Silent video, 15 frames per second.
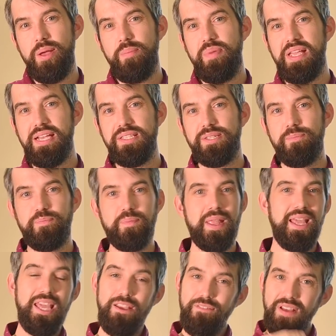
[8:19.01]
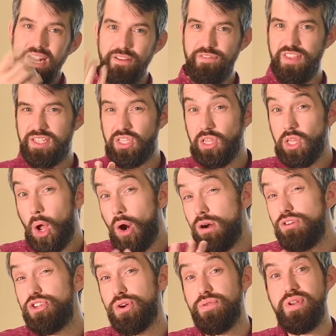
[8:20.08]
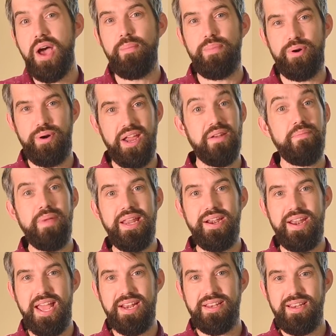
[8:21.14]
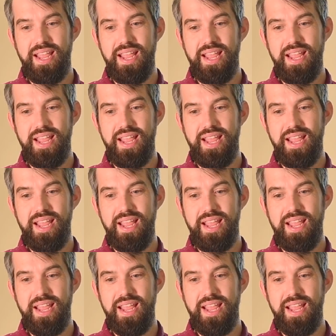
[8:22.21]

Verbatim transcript: because even if this larger number admitted it,